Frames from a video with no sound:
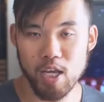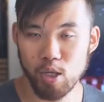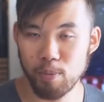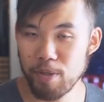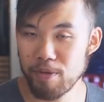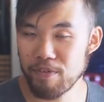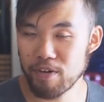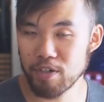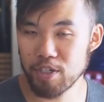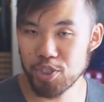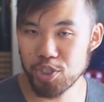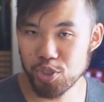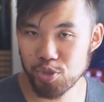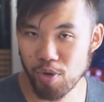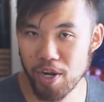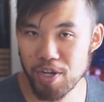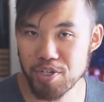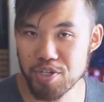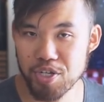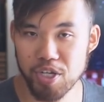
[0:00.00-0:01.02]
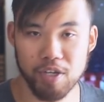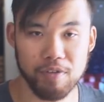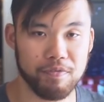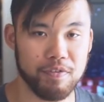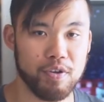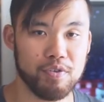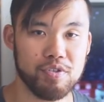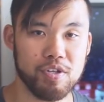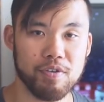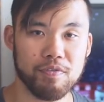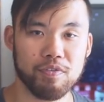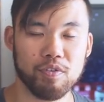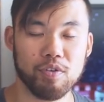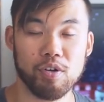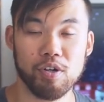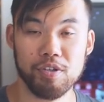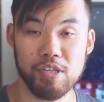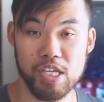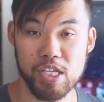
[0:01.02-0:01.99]
It'll be very strange and confusing
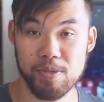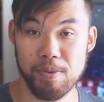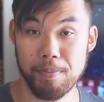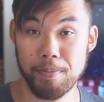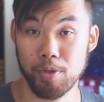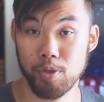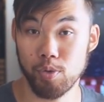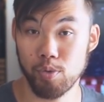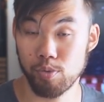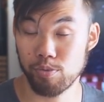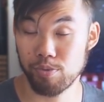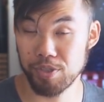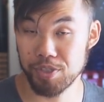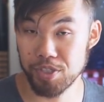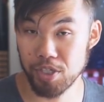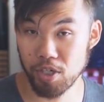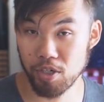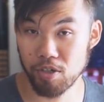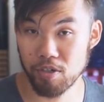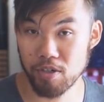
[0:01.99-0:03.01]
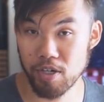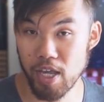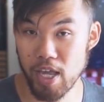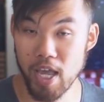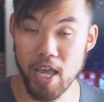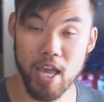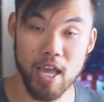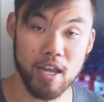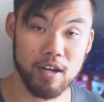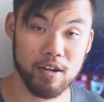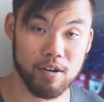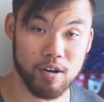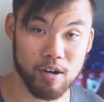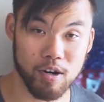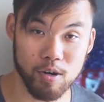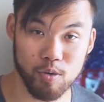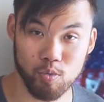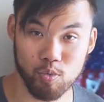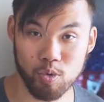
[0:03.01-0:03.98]
for all these people who return, and
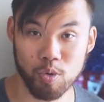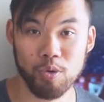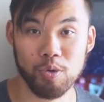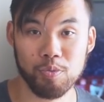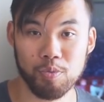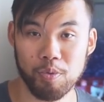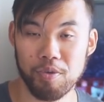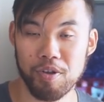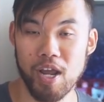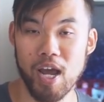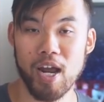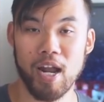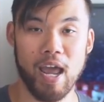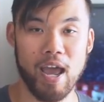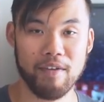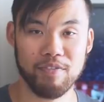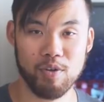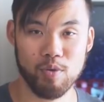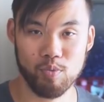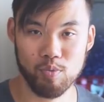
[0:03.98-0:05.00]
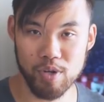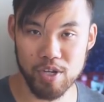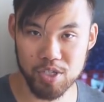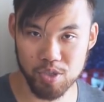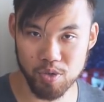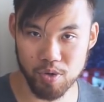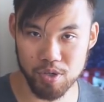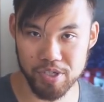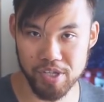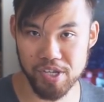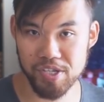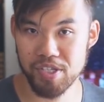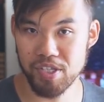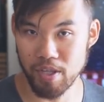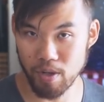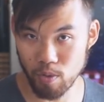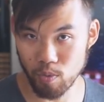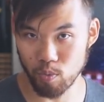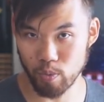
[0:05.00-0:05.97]
our world will not have the
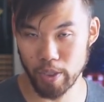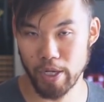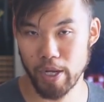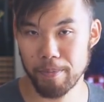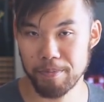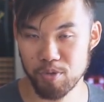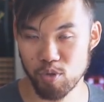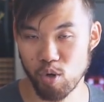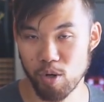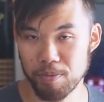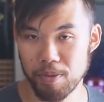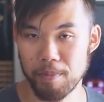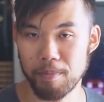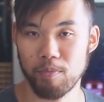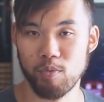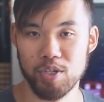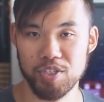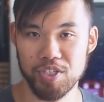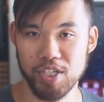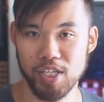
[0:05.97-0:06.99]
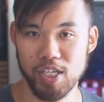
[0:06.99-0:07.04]
resources to reabsorb them once